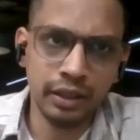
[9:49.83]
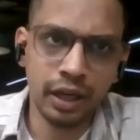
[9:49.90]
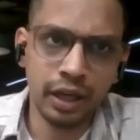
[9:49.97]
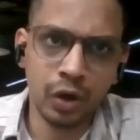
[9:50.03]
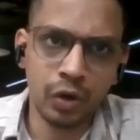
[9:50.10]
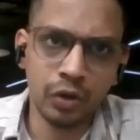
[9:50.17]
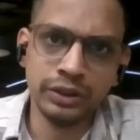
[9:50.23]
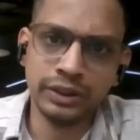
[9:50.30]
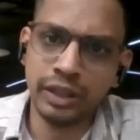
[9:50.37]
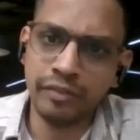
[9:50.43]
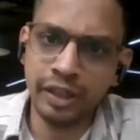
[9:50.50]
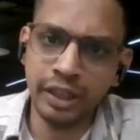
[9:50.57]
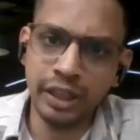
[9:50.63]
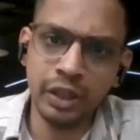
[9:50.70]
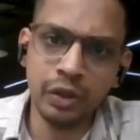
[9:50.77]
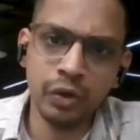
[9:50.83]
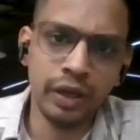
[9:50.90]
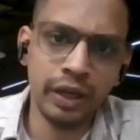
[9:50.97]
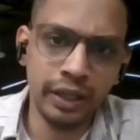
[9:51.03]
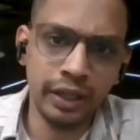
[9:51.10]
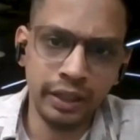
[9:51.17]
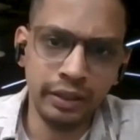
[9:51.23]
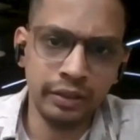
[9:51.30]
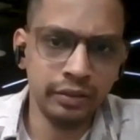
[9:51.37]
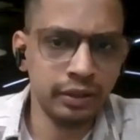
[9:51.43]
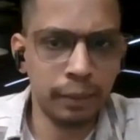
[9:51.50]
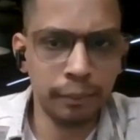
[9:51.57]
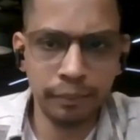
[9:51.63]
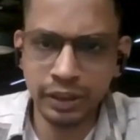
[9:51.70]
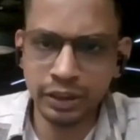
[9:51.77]
around 17 or 18
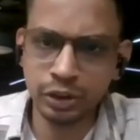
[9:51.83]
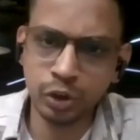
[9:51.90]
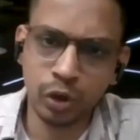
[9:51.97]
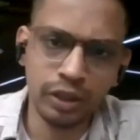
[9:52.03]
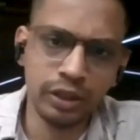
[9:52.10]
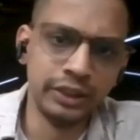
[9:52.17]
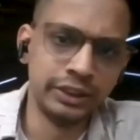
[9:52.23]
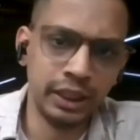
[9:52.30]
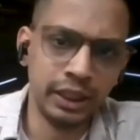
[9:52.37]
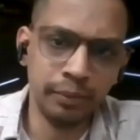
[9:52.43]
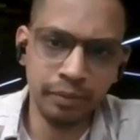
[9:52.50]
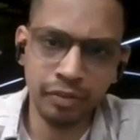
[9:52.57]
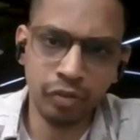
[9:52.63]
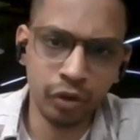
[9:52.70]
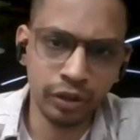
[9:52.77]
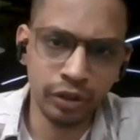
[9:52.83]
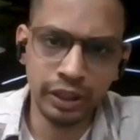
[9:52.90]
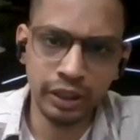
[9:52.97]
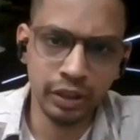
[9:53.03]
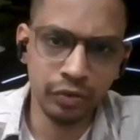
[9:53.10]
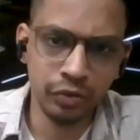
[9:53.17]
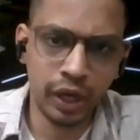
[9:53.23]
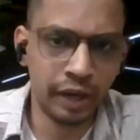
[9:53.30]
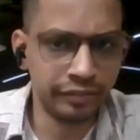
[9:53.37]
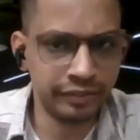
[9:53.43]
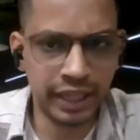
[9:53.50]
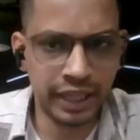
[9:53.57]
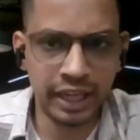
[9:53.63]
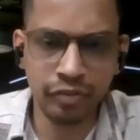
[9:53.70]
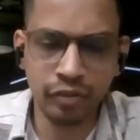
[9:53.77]
companies shortlisted me for the interview. I've
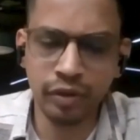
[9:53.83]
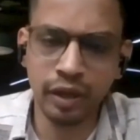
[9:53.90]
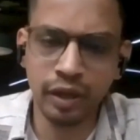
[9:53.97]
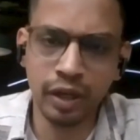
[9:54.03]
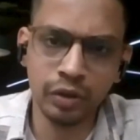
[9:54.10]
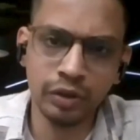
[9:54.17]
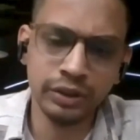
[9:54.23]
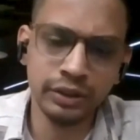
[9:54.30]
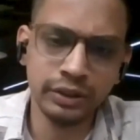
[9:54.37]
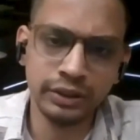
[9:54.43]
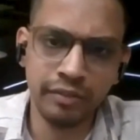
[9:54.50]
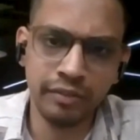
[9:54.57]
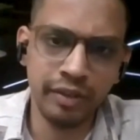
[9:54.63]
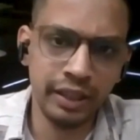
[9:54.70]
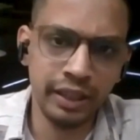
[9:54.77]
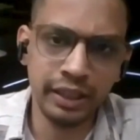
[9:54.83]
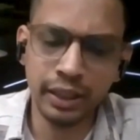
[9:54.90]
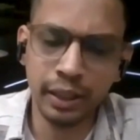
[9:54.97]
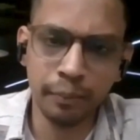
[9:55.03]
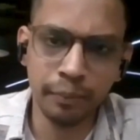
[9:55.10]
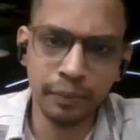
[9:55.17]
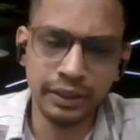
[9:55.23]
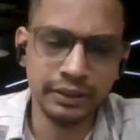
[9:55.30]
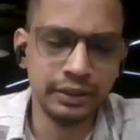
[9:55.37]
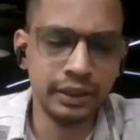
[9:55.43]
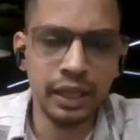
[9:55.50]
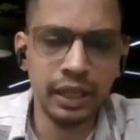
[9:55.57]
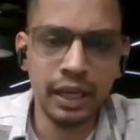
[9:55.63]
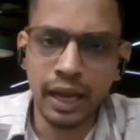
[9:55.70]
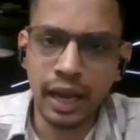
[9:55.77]
sat for around 17 companies,
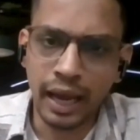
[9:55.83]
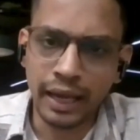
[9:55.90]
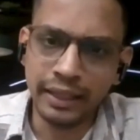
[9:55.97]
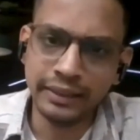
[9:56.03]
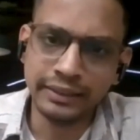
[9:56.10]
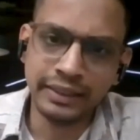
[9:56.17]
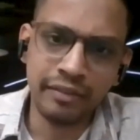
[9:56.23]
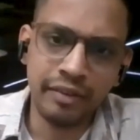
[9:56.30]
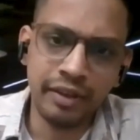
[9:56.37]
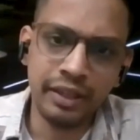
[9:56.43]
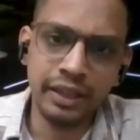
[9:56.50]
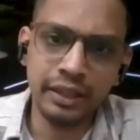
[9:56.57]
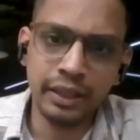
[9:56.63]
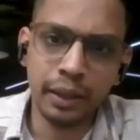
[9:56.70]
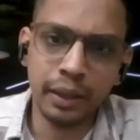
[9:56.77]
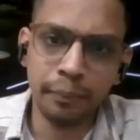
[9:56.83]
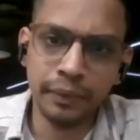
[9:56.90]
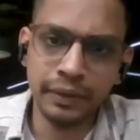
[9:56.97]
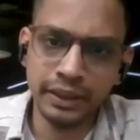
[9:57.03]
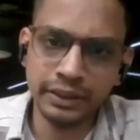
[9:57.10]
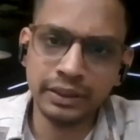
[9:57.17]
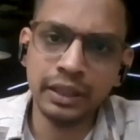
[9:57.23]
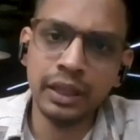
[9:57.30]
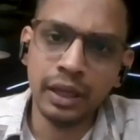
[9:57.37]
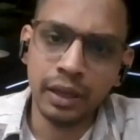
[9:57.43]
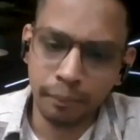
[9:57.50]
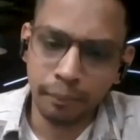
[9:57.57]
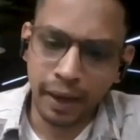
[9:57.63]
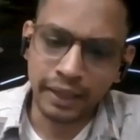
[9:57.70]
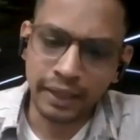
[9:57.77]
and in 17 companies,
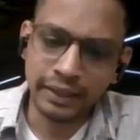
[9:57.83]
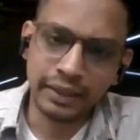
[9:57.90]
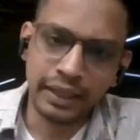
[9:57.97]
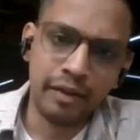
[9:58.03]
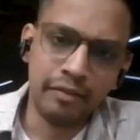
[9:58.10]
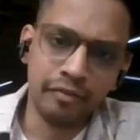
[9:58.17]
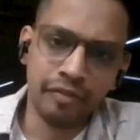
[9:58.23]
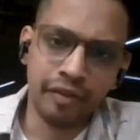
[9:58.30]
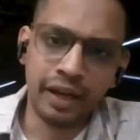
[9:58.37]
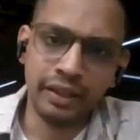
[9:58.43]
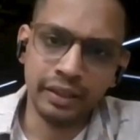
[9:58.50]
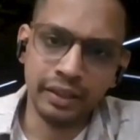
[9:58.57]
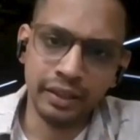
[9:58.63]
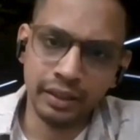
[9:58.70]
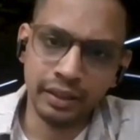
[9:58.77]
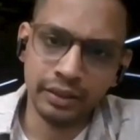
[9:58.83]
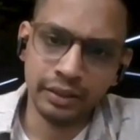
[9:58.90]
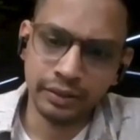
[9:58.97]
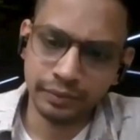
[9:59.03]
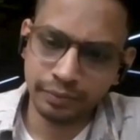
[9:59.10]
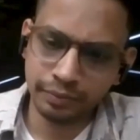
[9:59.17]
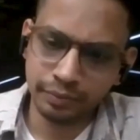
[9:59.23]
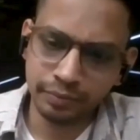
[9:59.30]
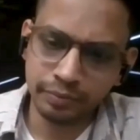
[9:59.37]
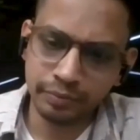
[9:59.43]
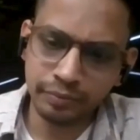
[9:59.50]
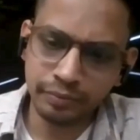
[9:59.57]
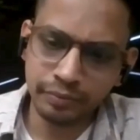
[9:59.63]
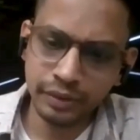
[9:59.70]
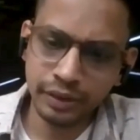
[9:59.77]
by the time final
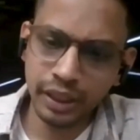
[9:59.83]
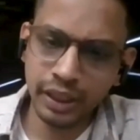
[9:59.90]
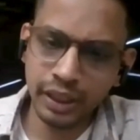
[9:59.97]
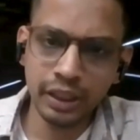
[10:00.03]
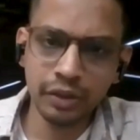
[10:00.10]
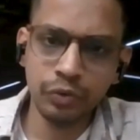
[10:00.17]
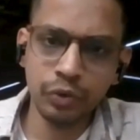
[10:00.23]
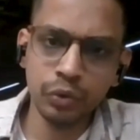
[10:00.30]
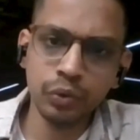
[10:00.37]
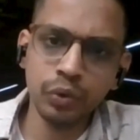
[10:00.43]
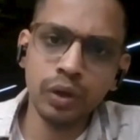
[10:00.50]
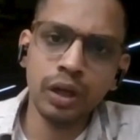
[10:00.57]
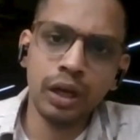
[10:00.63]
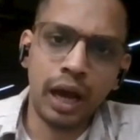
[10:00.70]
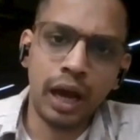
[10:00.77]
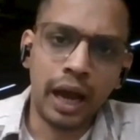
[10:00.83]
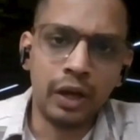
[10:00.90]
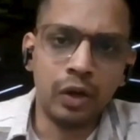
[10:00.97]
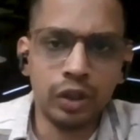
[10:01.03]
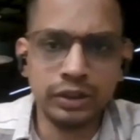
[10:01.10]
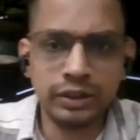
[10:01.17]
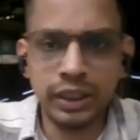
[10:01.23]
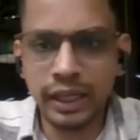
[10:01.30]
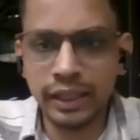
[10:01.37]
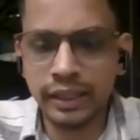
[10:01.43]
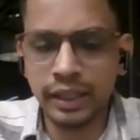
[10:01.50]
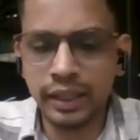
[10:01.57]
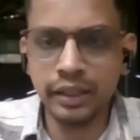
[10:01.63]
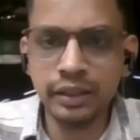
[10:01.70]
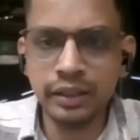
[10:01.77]
interview, I got
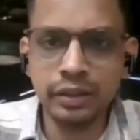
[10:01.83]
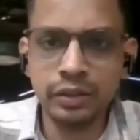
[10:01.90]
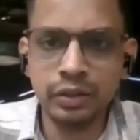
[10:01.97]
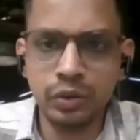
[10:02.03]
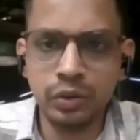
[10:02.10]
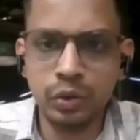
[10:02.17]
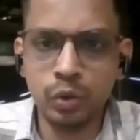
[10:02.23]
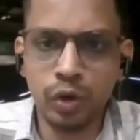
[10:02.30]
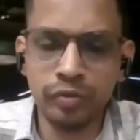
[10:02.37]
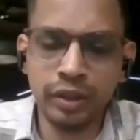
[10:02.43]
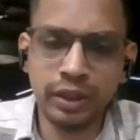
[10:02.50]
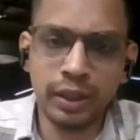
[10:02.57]
selected in two of the